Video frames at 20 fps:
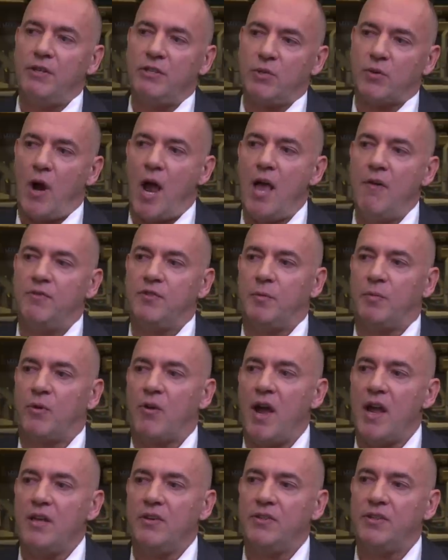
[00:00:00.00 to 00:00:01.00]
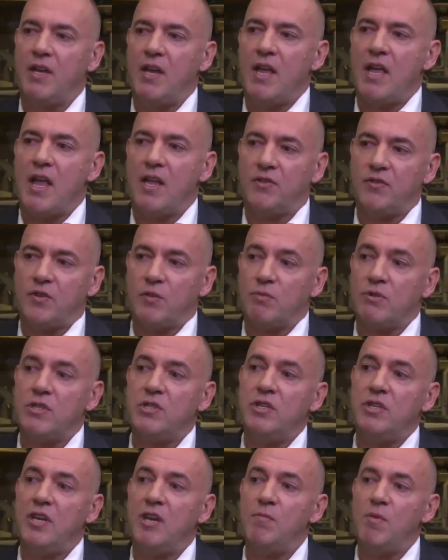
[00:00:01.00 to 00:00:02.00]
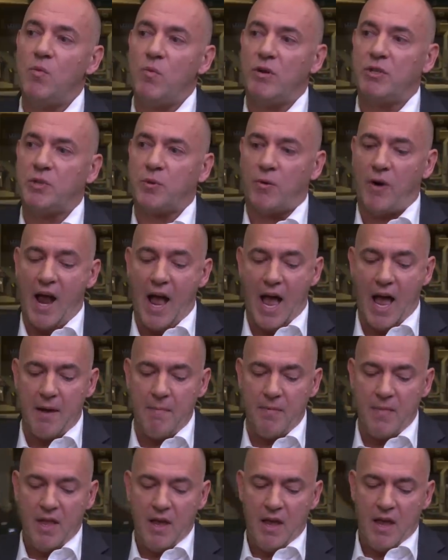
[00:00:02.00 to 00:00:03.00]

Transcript: that drives the price. It's the regime in which we're at.